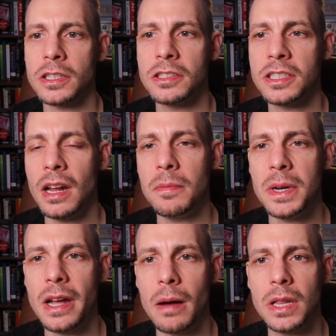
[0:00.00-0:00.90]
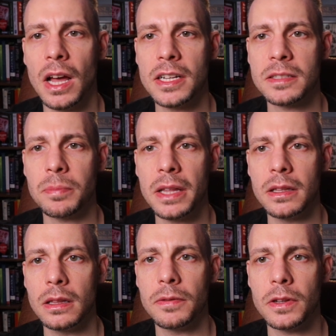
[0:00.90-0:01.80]
So it's kind of metabolized by the
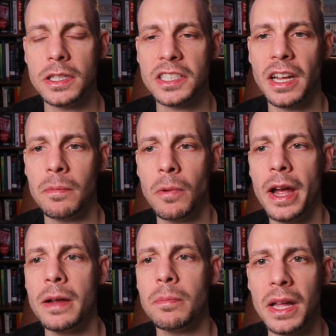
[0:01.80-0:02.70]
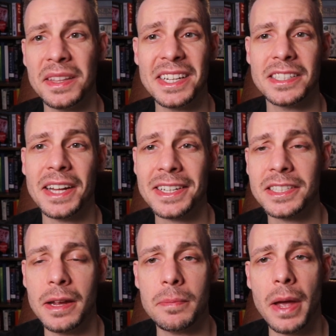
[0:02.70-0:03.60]
liver the same way by the exact
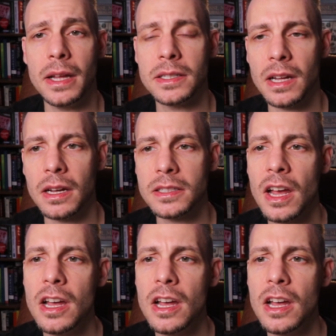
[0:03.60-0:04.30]
same enzymes.